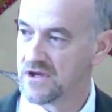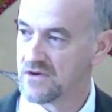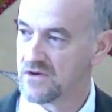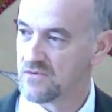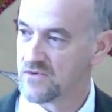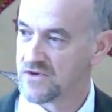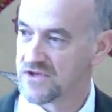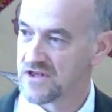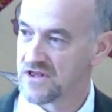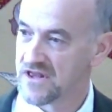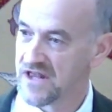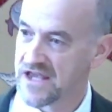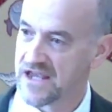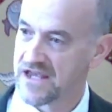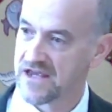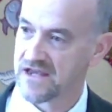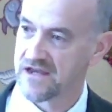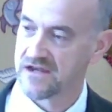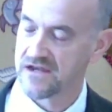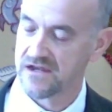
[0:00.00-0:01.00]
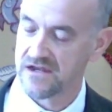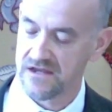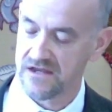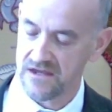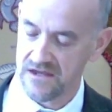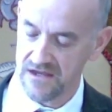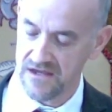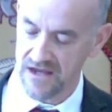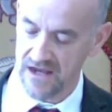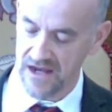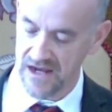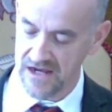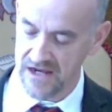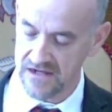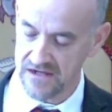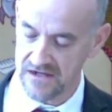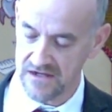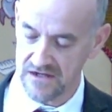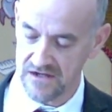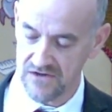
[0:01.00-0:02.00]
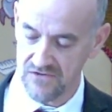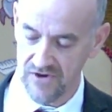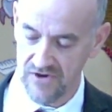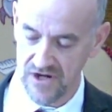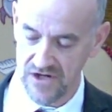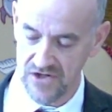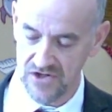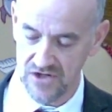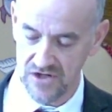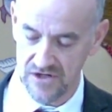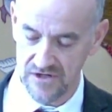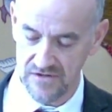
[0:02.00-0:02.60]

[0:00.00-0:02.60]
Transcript: with a land and a direction.